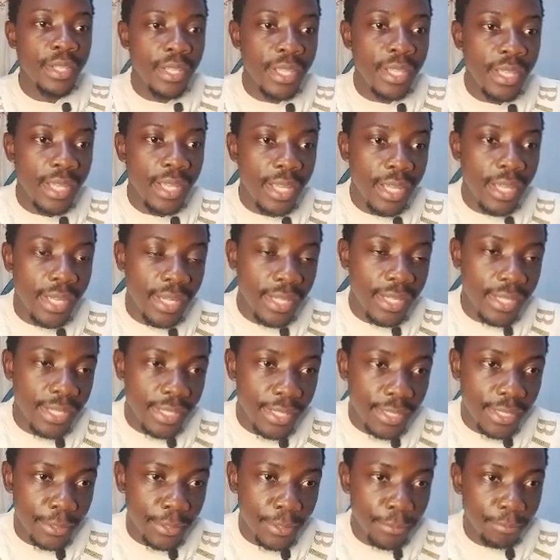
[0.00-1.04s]
and
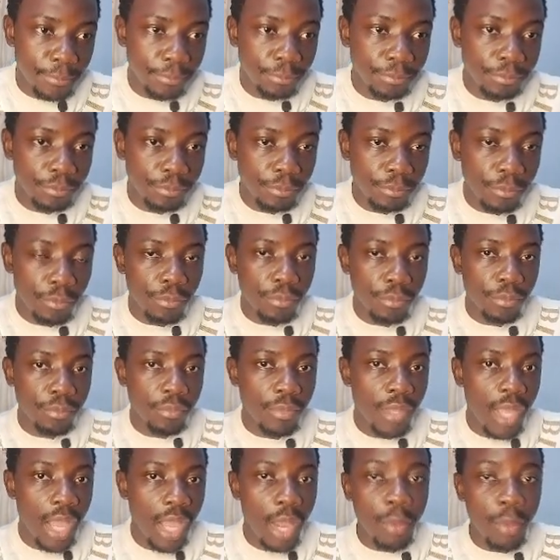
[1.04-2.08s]

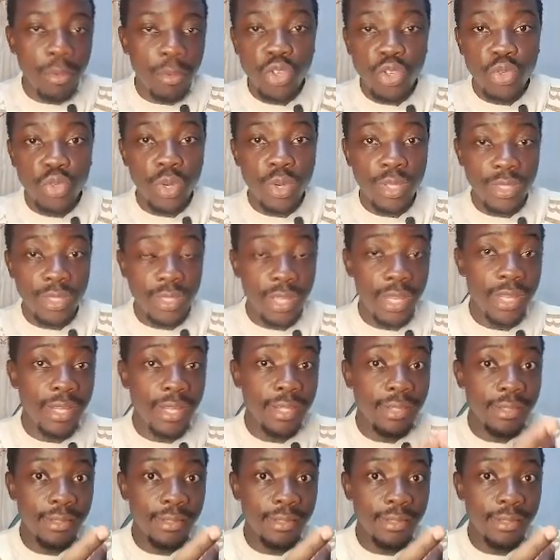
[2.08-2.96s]
I want to assign